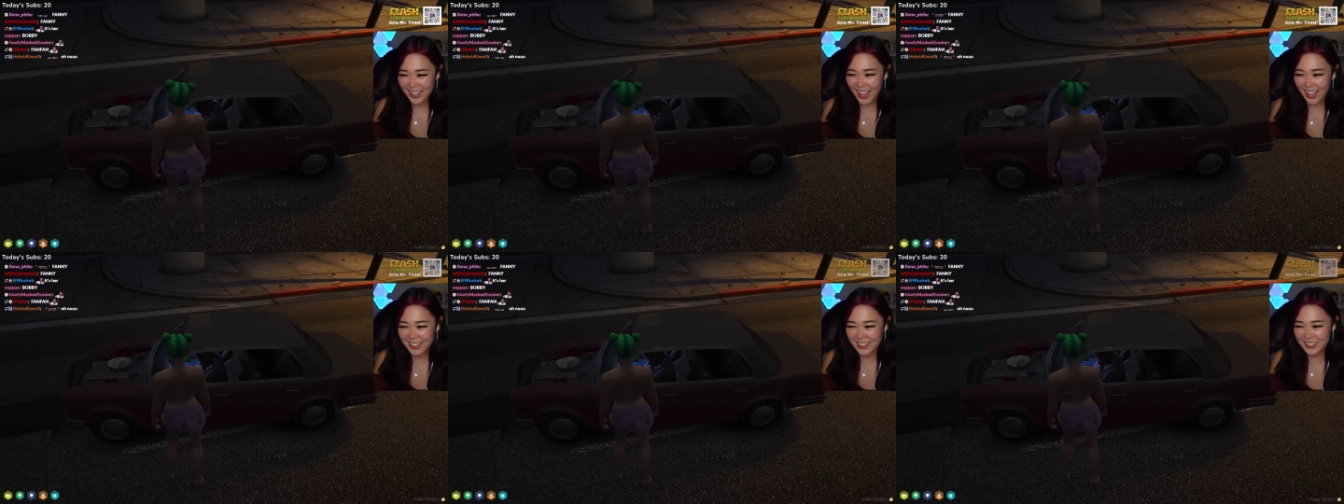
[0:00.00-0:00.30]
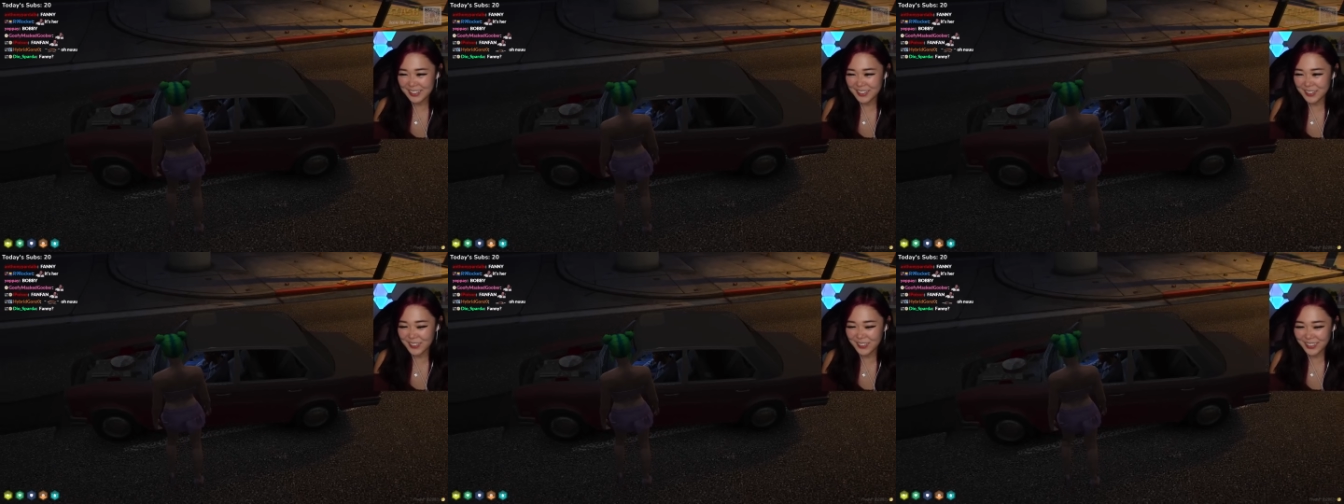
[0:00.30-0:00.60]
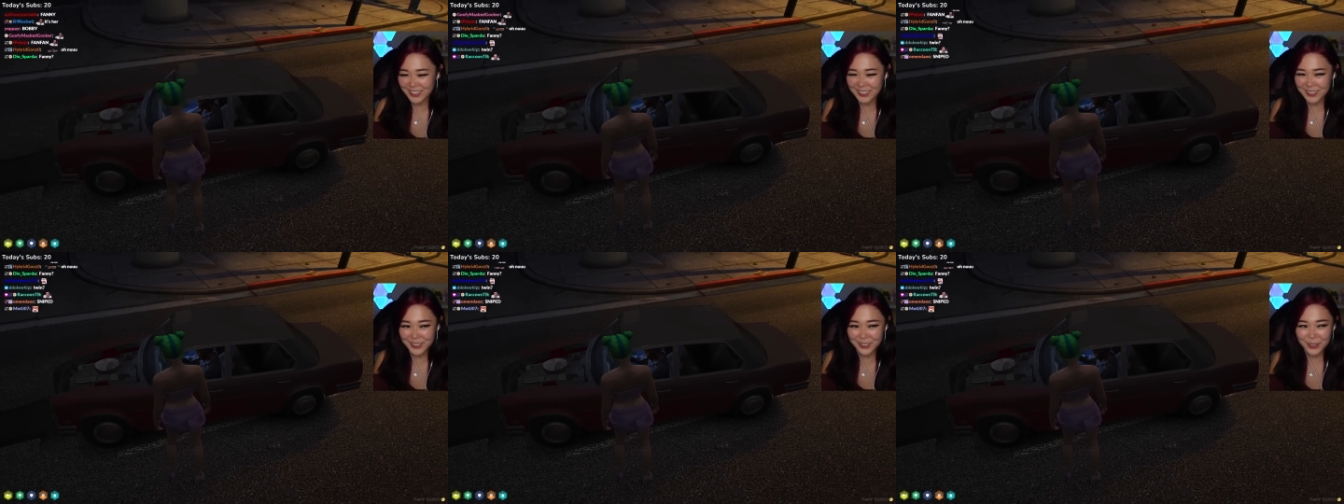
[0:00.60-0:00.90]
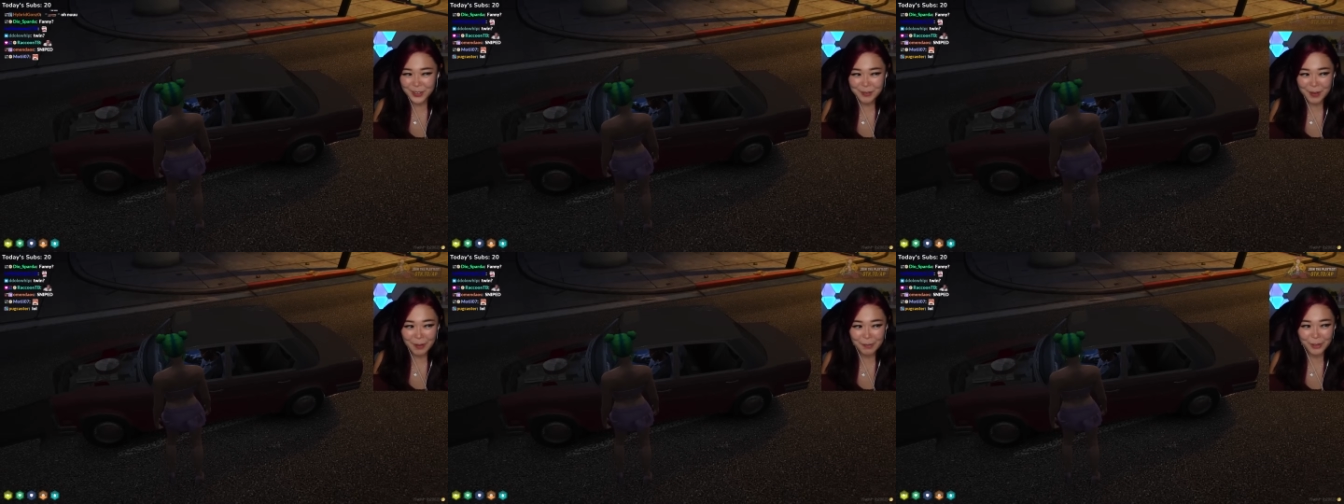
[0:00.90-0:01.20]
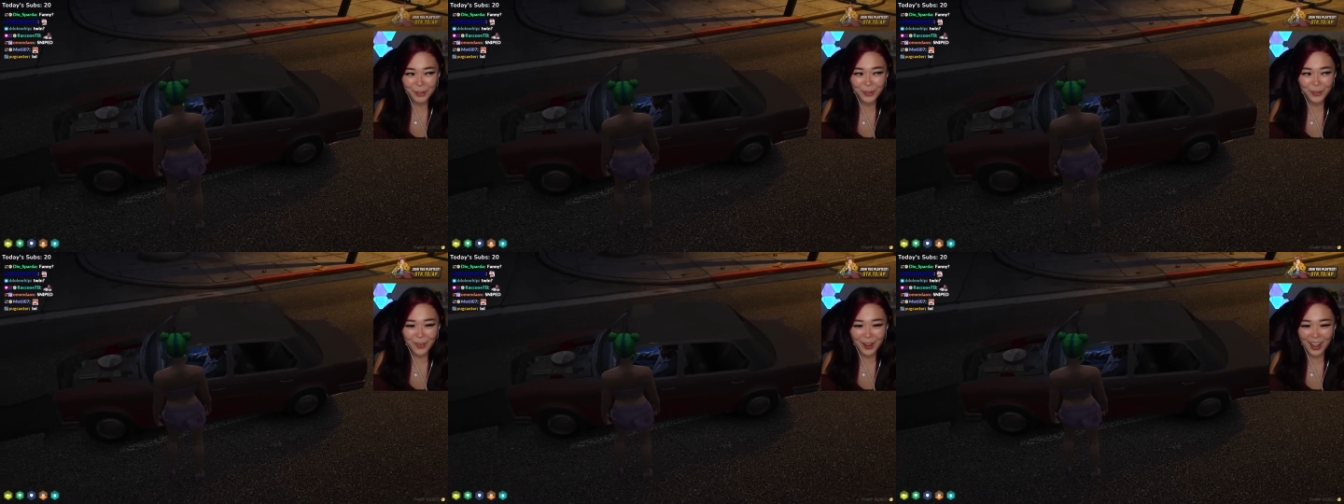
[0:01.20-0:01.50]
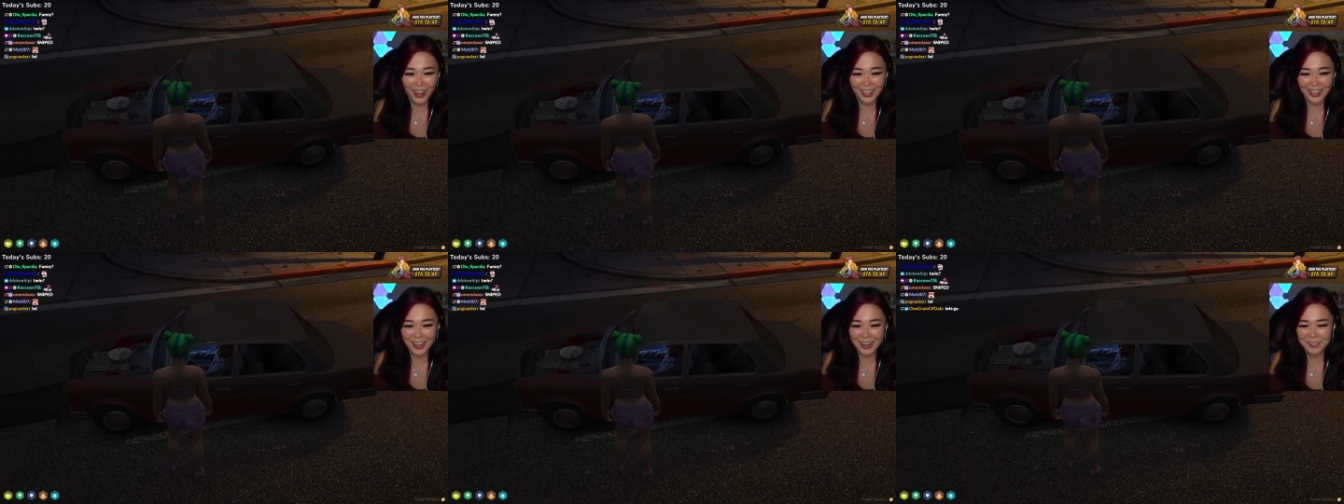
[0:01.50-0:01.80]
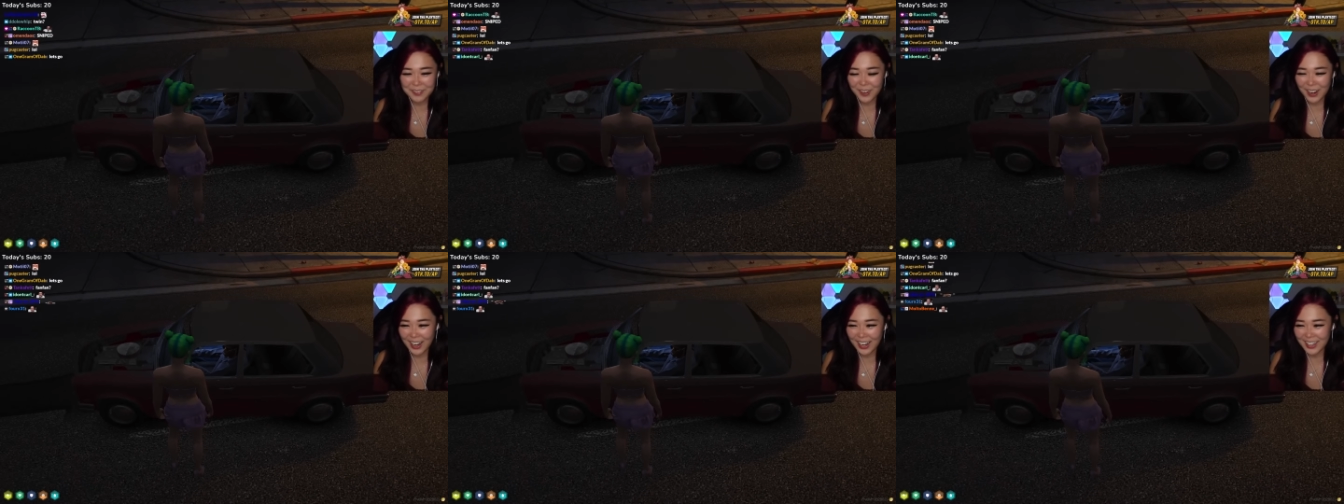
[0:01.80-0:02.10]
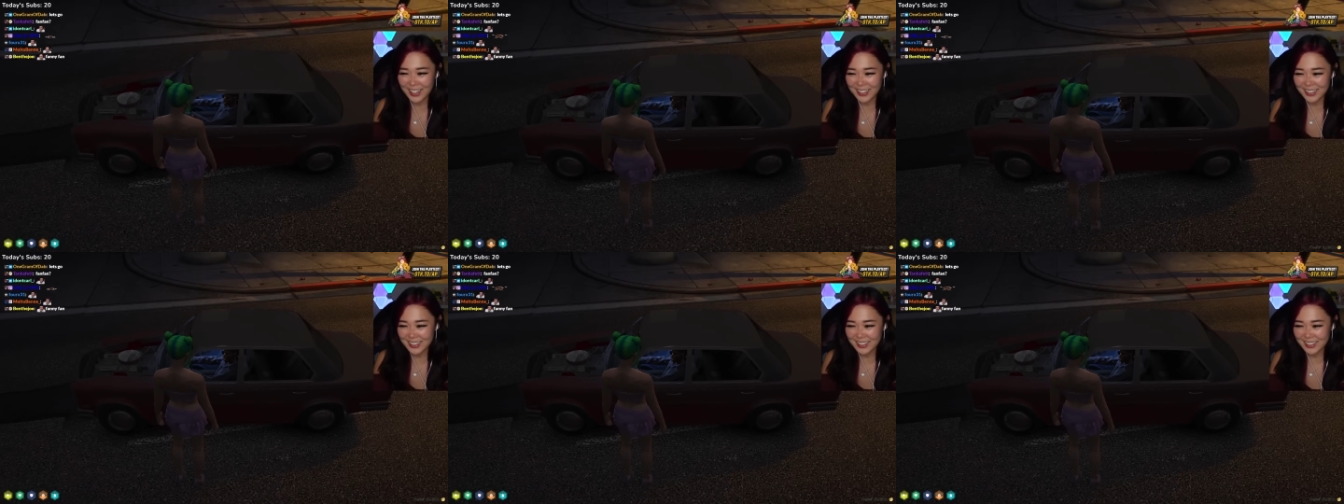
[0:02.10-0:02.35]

Yeah, you, you remember yes. who I am, right?